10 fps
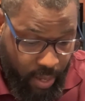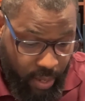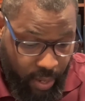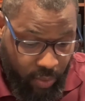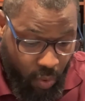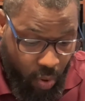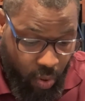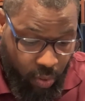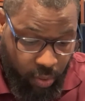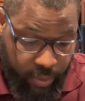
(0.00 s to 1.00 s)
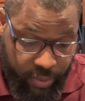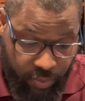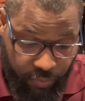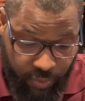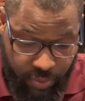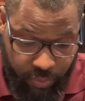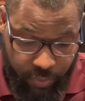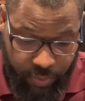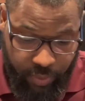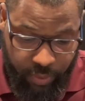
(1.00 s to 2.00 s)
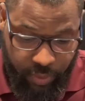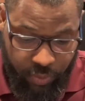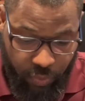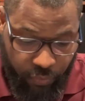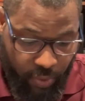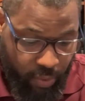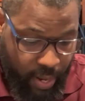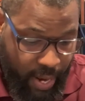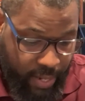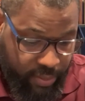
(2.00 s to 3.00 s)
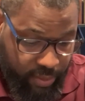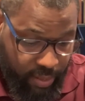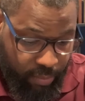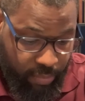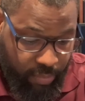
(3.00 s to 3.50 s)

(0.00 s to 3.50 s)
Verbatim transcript: and all his officials. So Pharaoh asked them,